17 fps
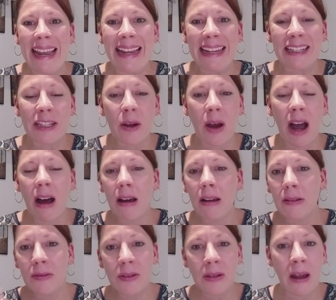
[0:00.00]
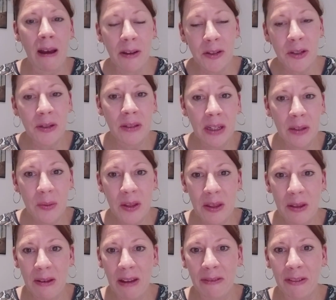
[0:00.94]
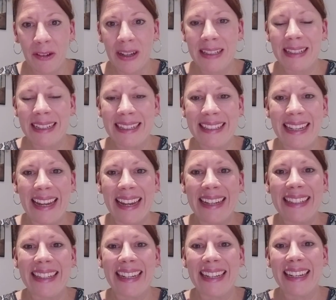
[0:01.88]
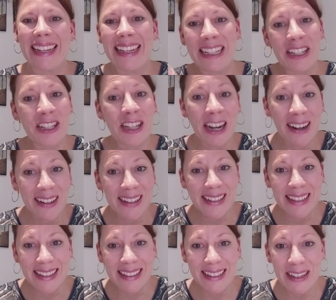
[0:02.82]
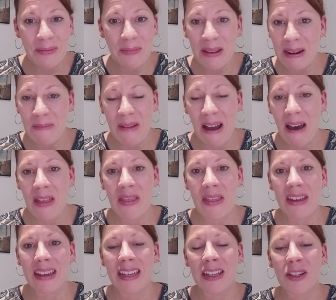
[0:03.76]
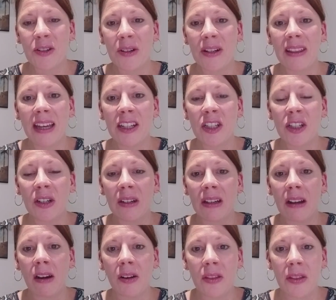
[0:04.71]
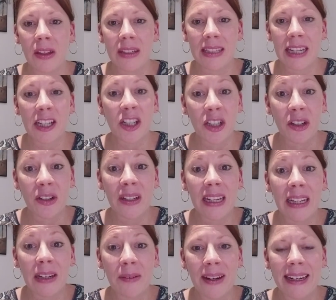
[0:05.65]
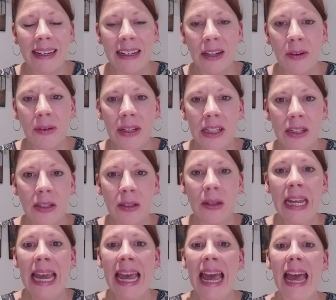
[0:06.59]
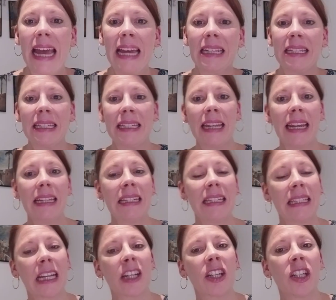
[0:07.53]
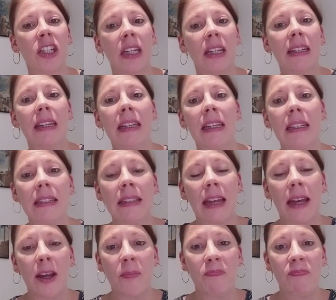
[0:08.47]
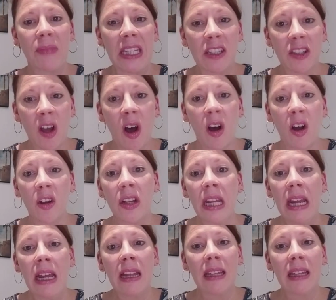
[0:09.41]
And so I'll tune in with you every 6 days and share just a little bit about the entry that you're, or the section you're getting ready to go into. And today's section is called